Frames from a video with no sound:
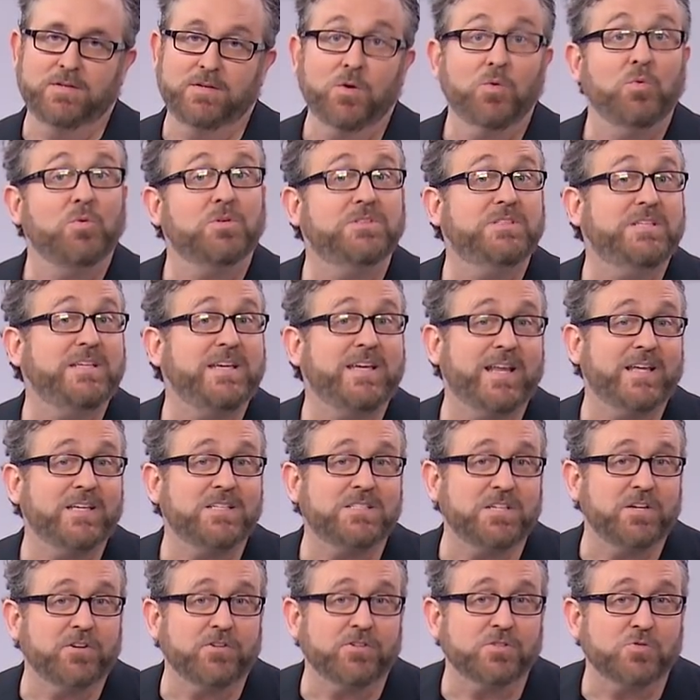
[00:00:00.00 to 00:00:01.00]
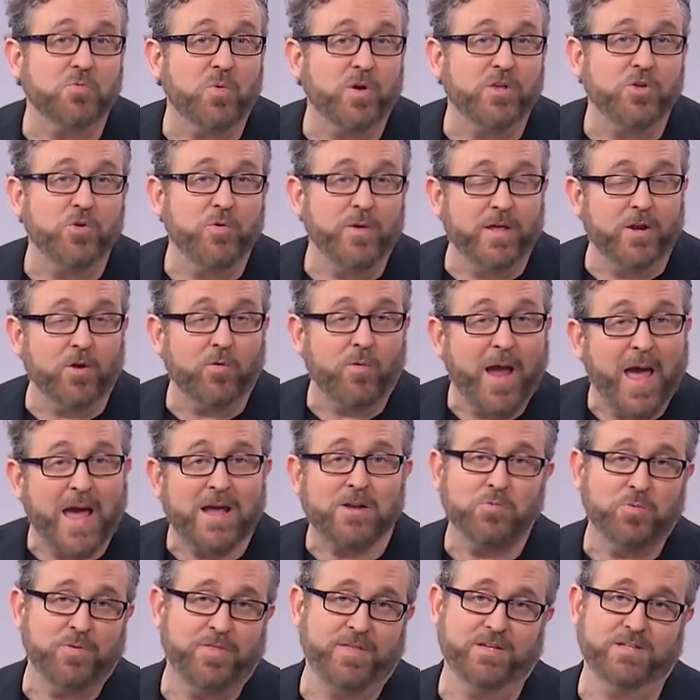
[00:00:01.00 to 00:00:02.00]
Well, DNA Center is where you
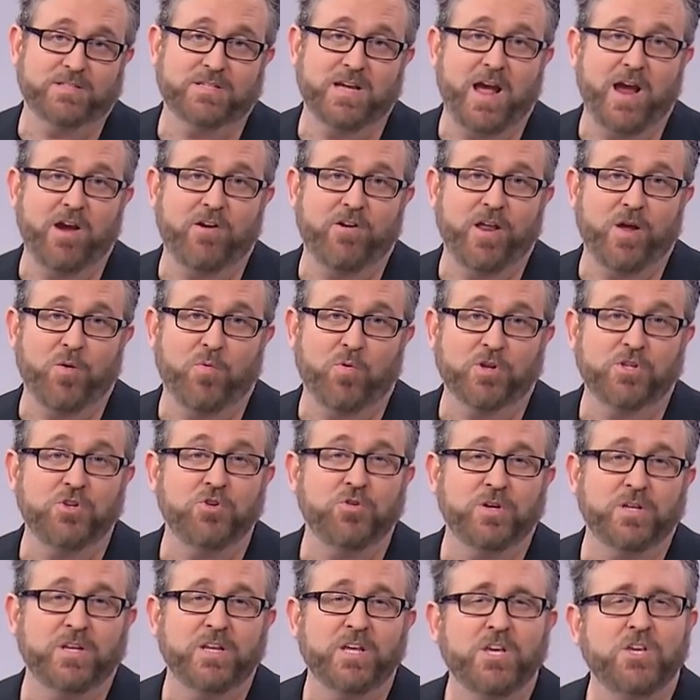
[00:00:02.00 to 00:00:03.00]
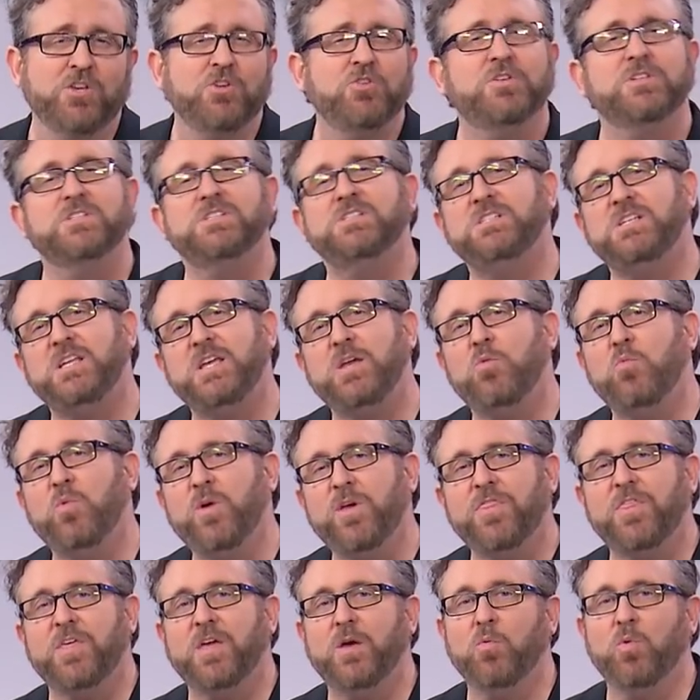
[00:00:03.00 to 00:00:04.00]
interact with the entire network. You can see
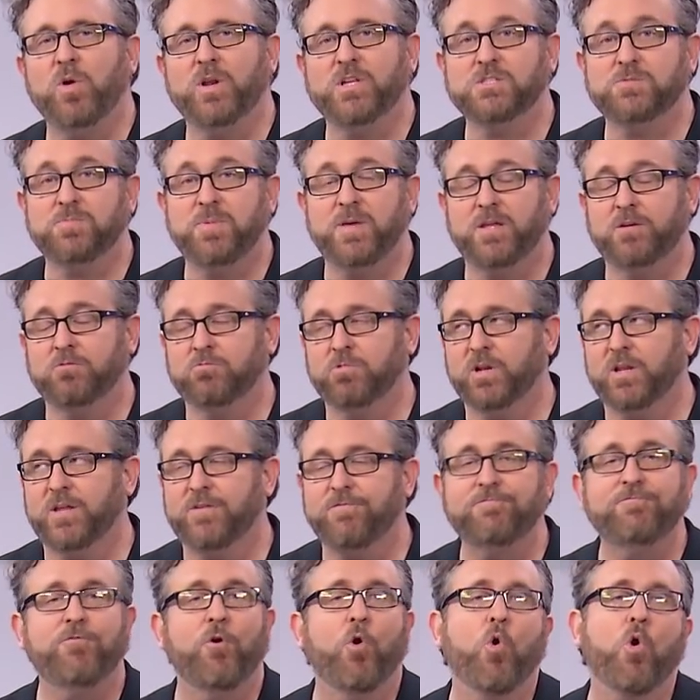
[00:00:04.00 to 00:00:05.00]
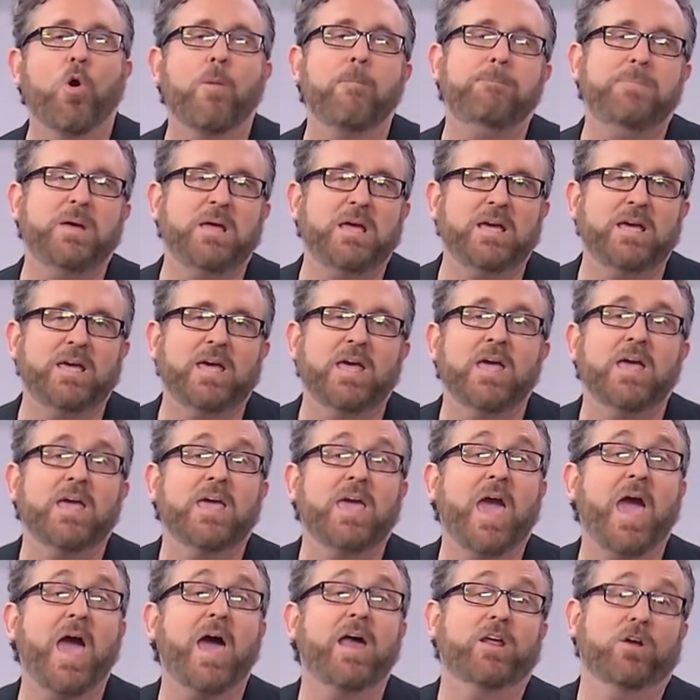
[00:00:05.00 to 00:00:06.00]
with it what has been really four big
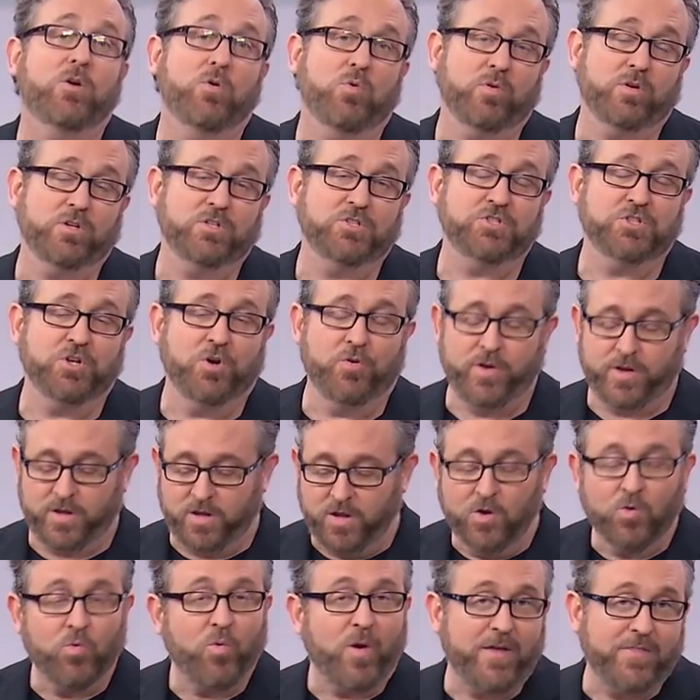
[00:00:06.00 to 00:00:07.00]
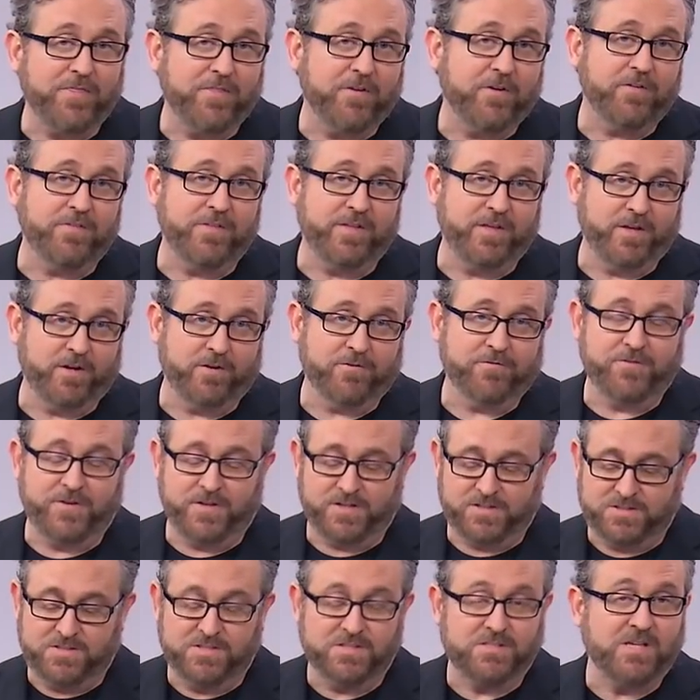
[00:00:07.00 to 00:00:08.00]
categories showing right there in the
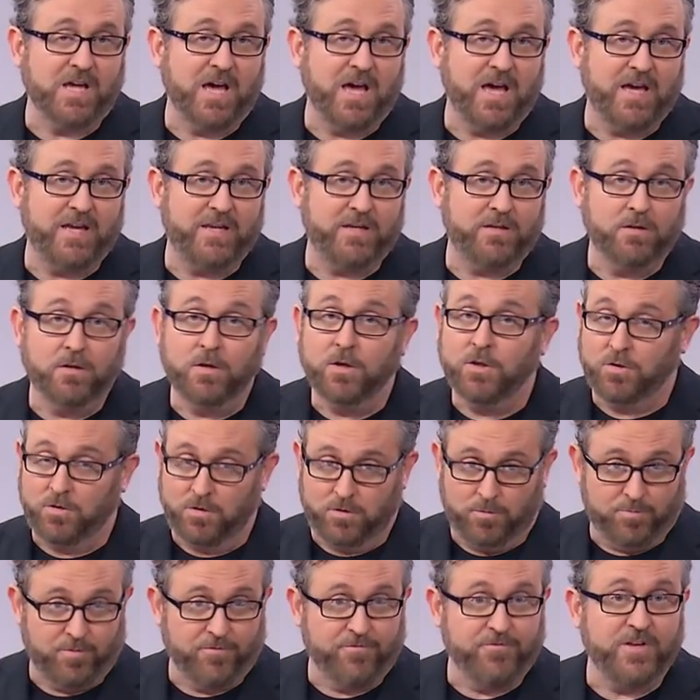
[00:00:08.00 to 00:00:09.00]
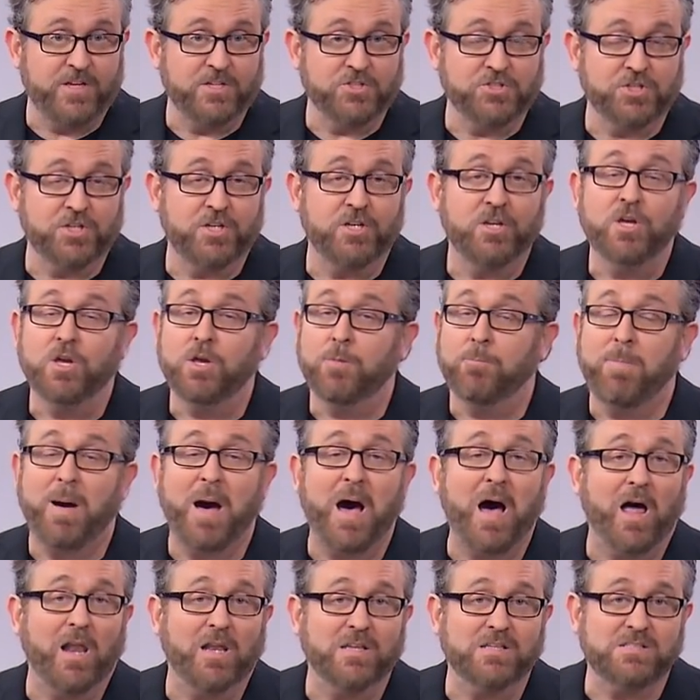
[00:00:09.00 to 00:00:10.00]
interface. Design, you can provision,
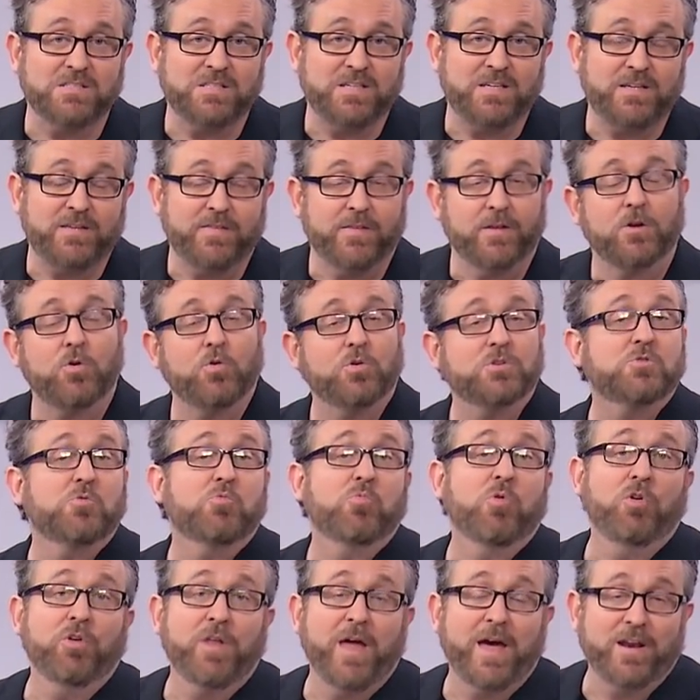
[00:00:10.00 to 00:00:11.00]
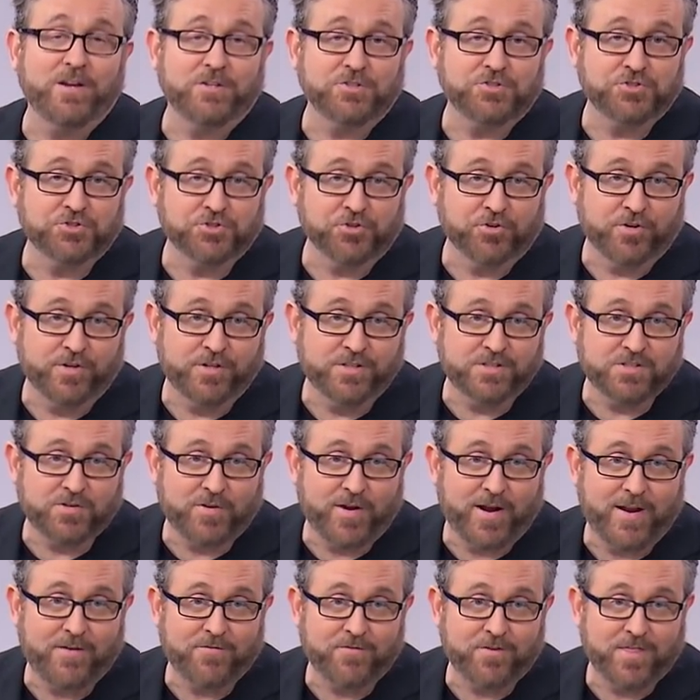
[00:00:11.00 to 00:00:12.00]
policy, and then of course we rolled out assurance
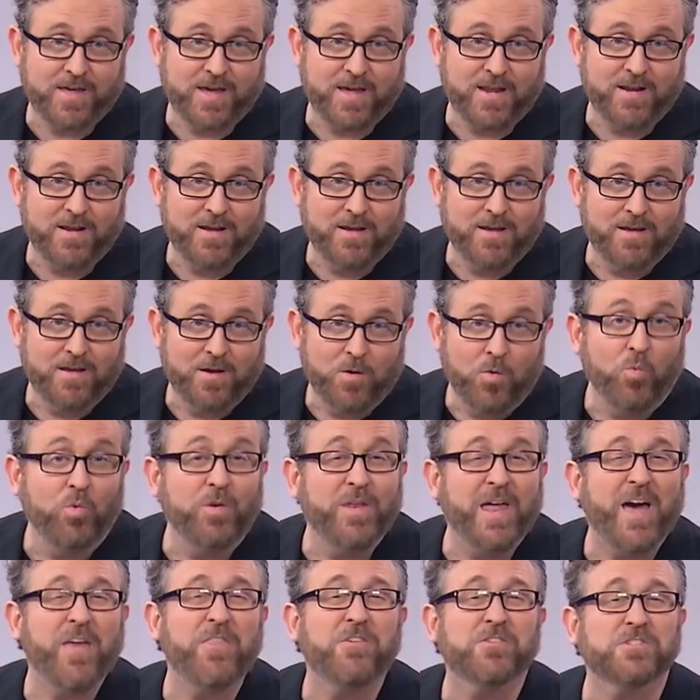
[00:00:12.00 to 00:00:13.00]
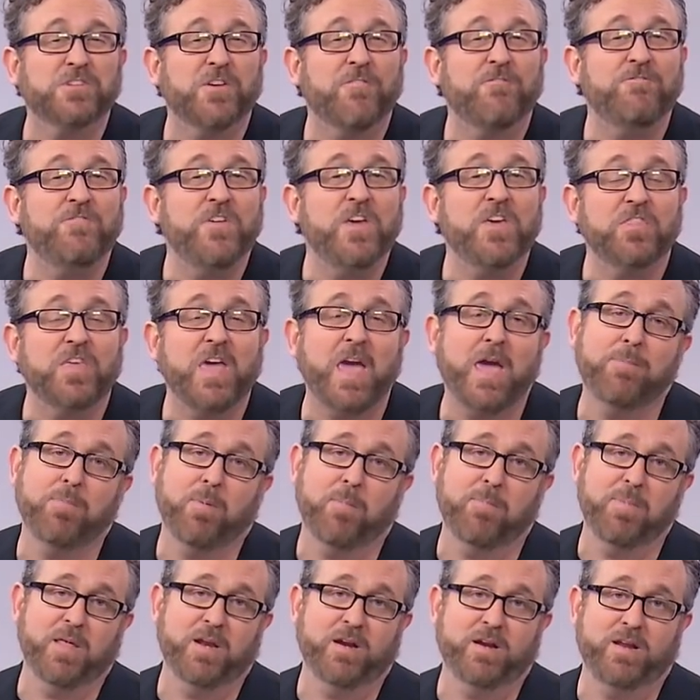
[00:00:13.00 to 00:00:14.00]
right after that. Well, now there's a fifth
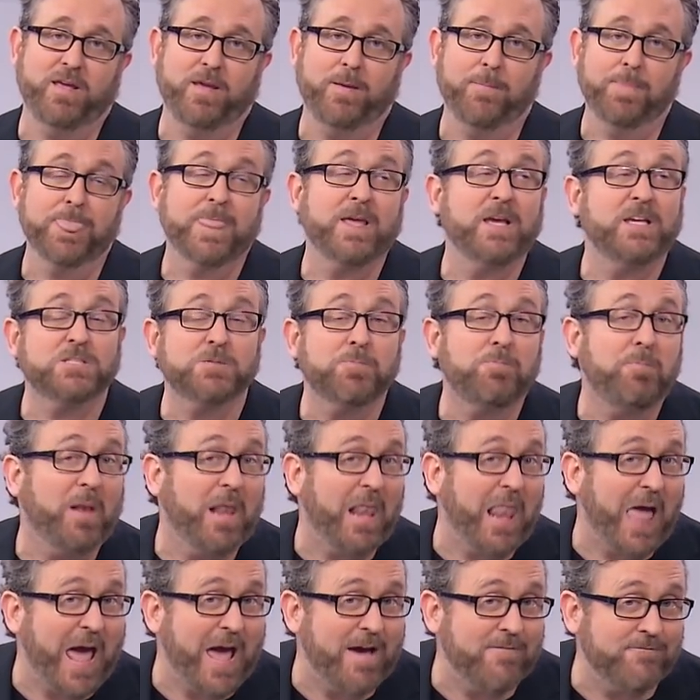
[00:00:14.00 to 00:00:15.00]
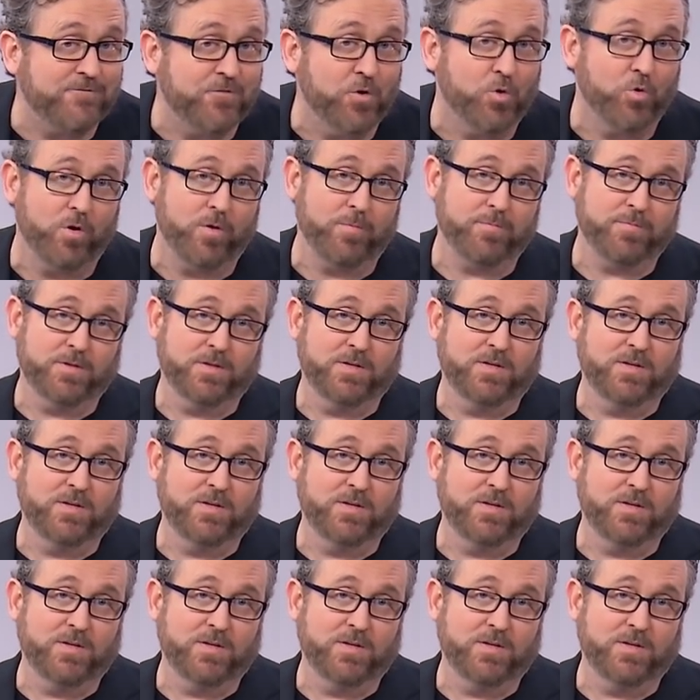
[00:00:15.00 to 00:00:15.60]
capability. It's platform.